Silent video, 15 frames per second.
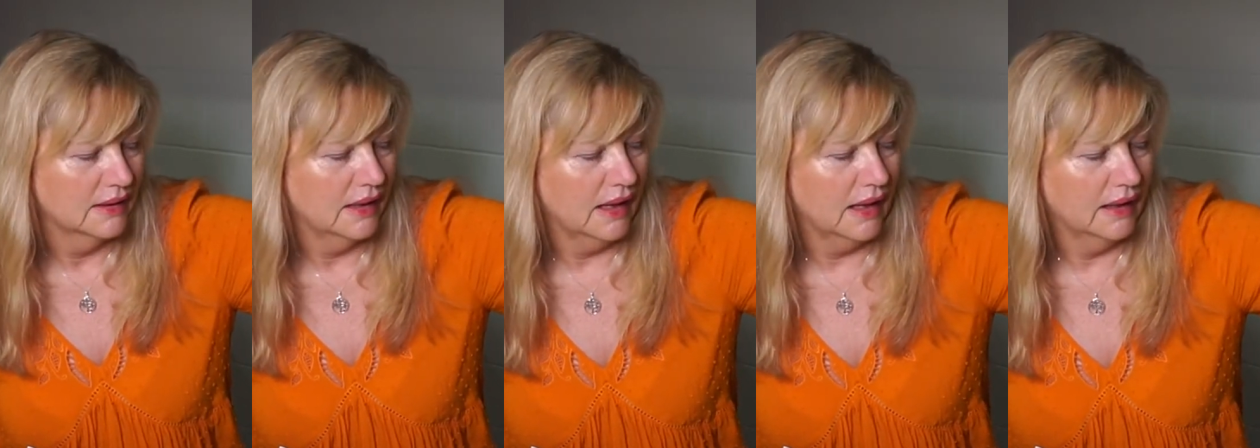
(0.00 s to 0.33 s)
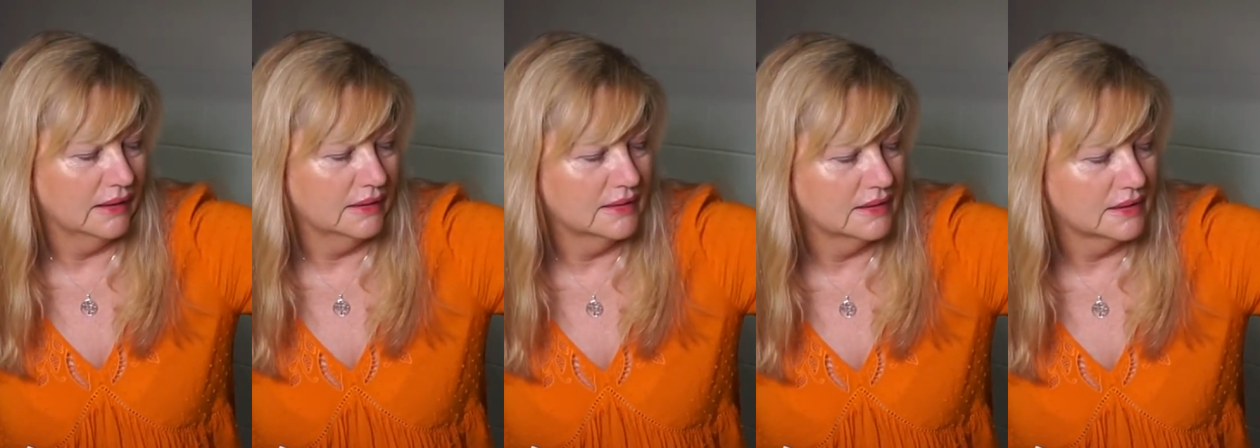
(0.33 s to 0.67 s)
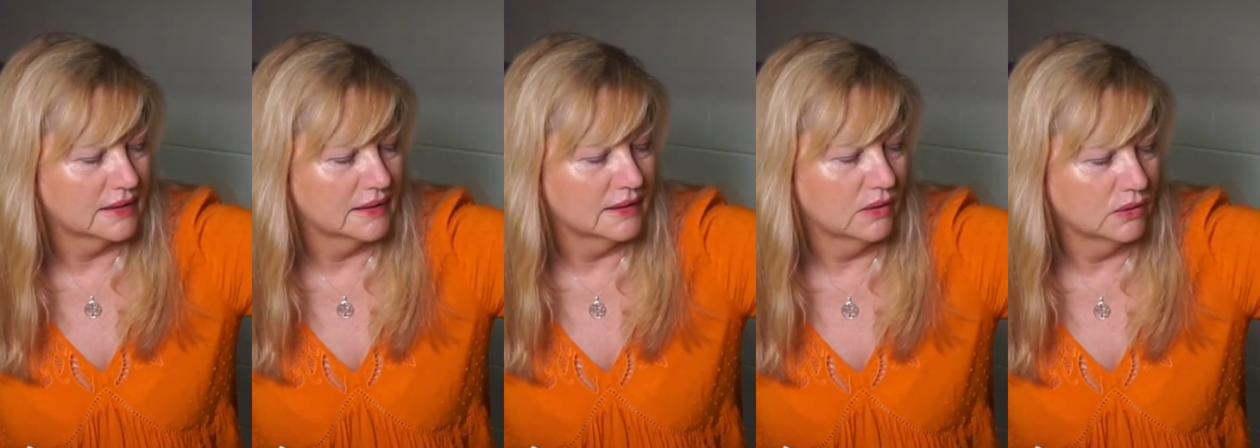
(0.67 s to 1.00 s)

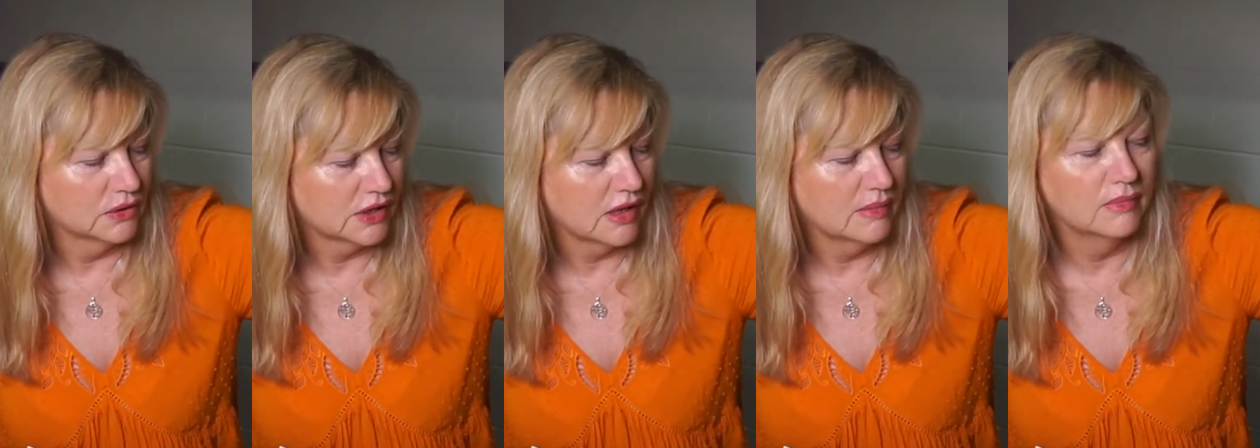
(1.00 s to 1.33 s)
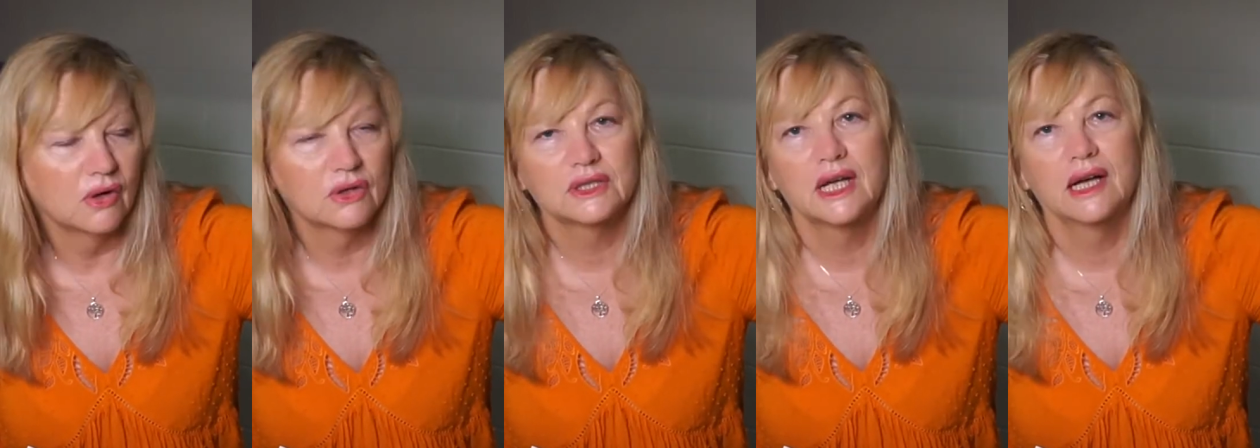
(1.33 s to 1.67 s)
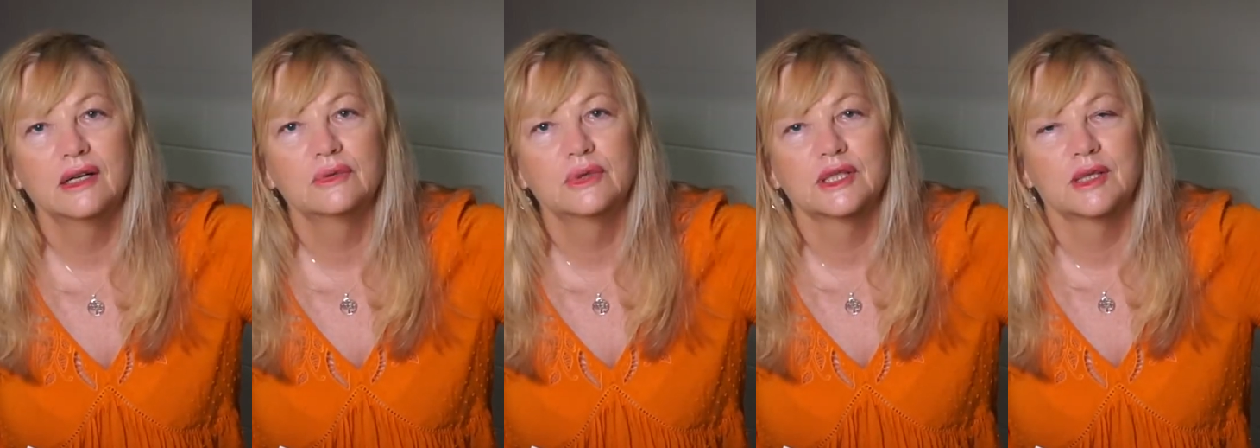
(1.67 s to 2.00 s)
and also
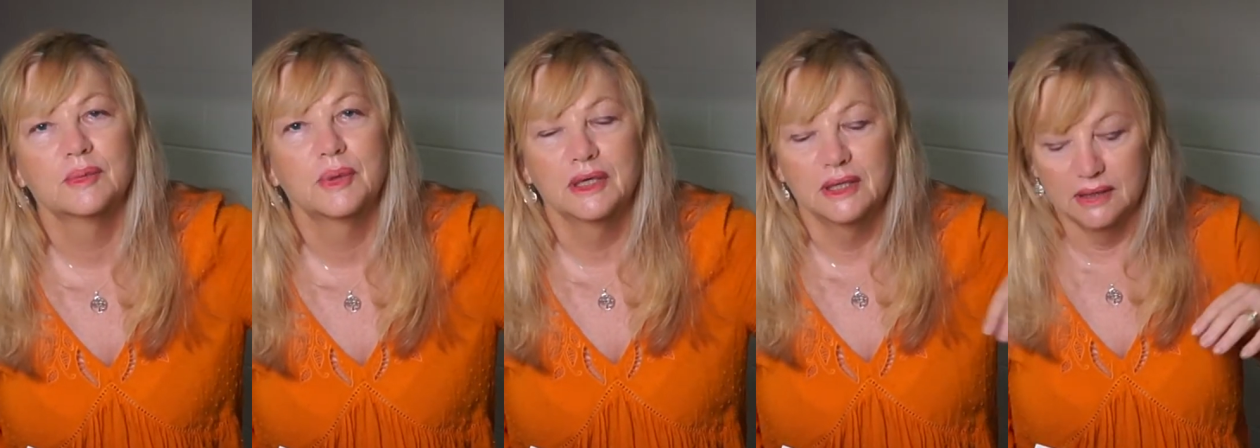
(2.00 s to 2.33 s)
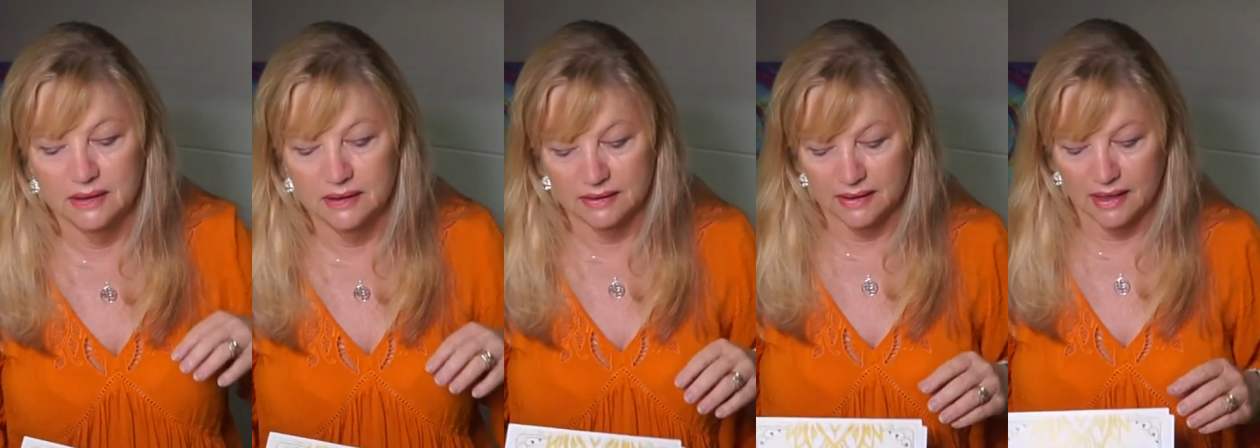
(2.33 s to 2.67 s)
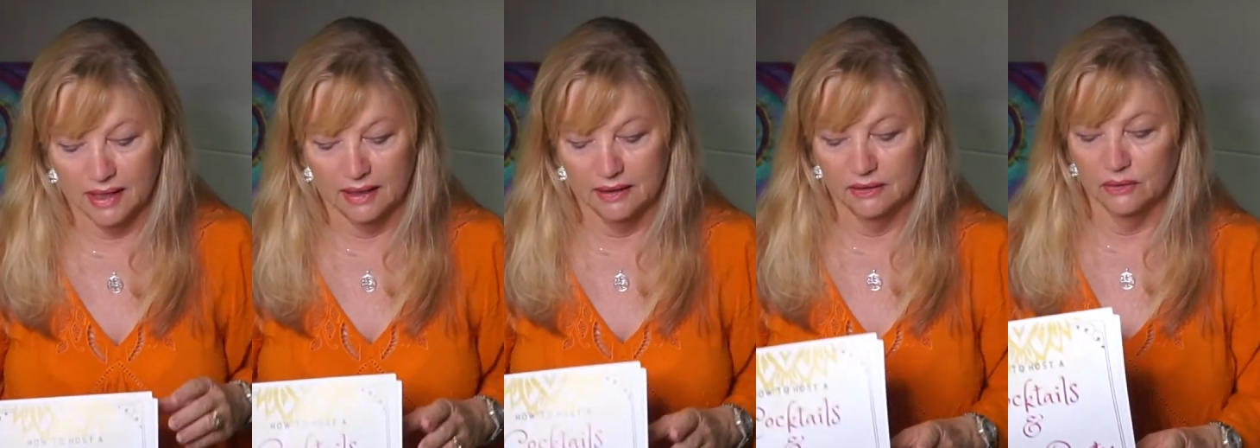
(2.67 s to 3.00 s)
mocktail recipes,
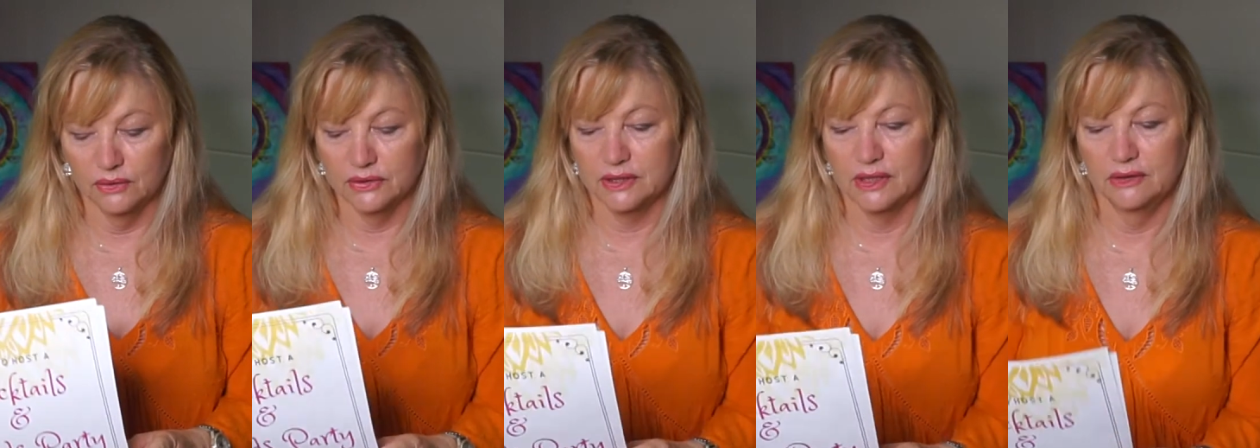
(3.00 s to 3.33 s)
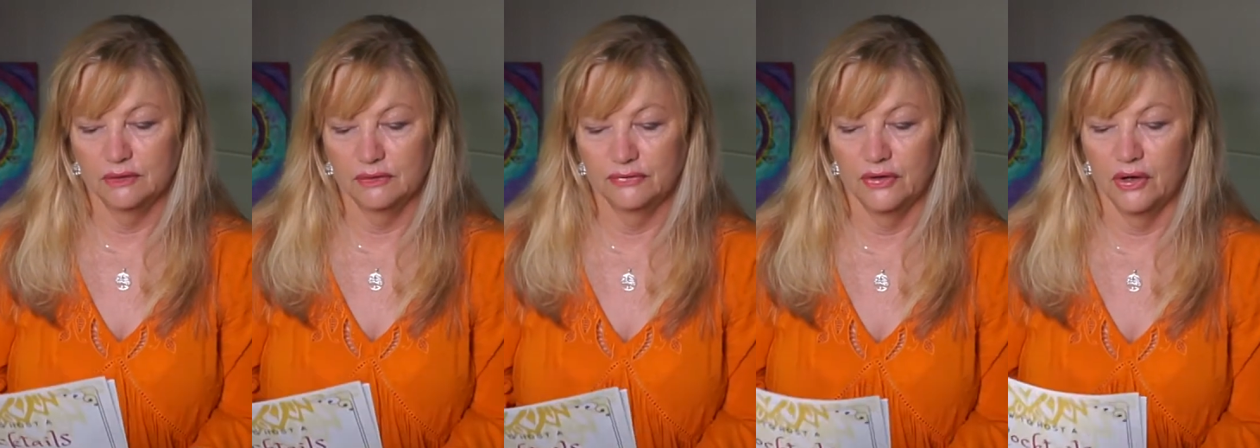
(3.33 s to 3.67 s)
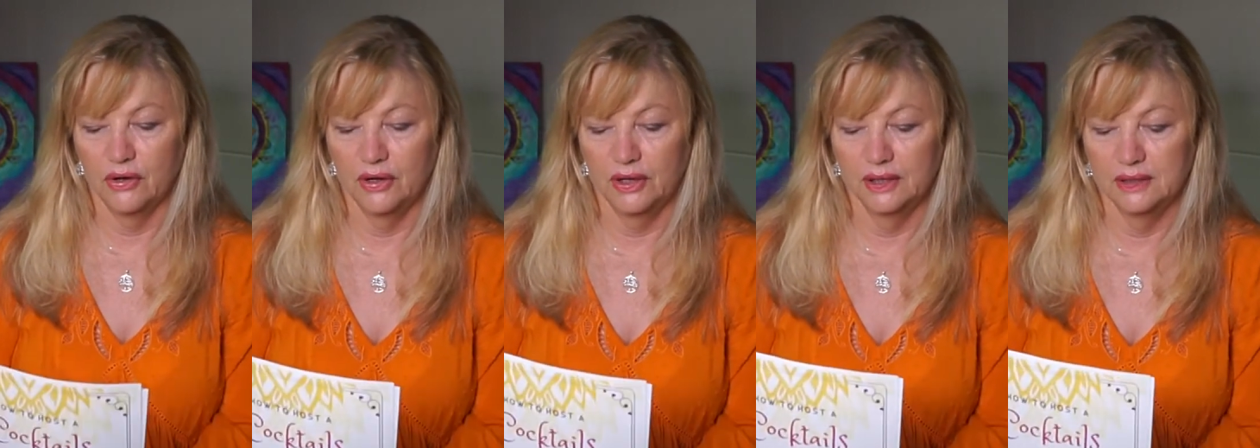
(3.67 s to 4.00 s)
and also you'll
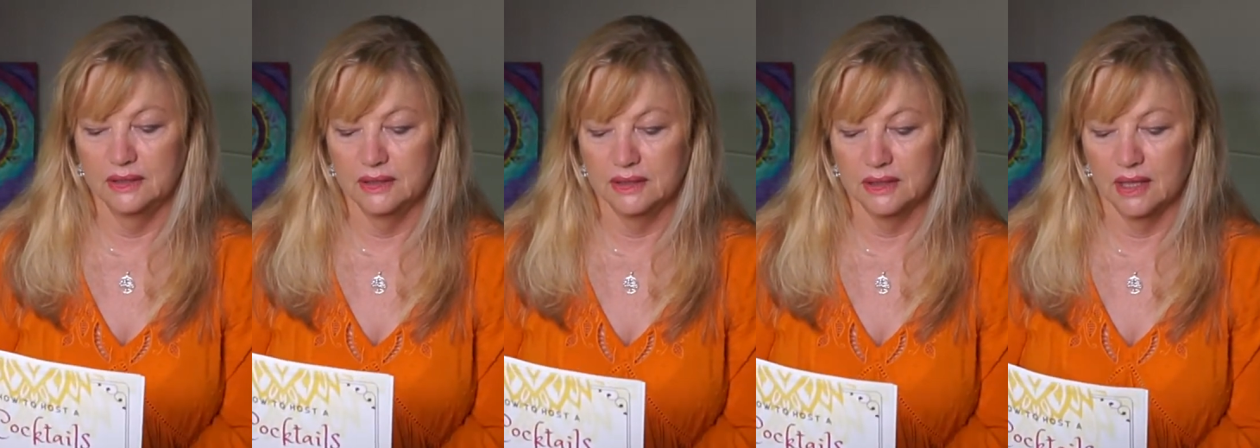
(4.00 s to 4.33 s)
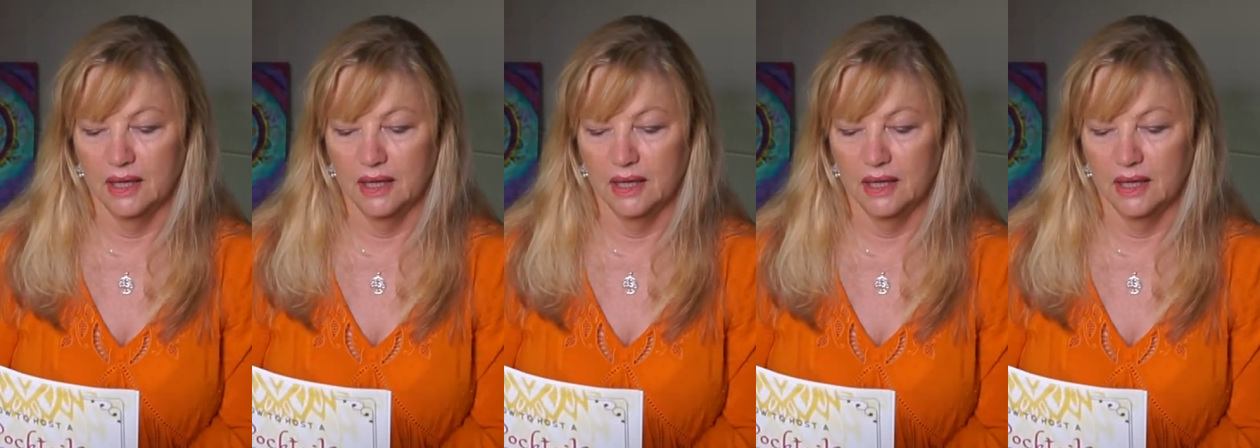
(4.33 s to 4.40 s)
find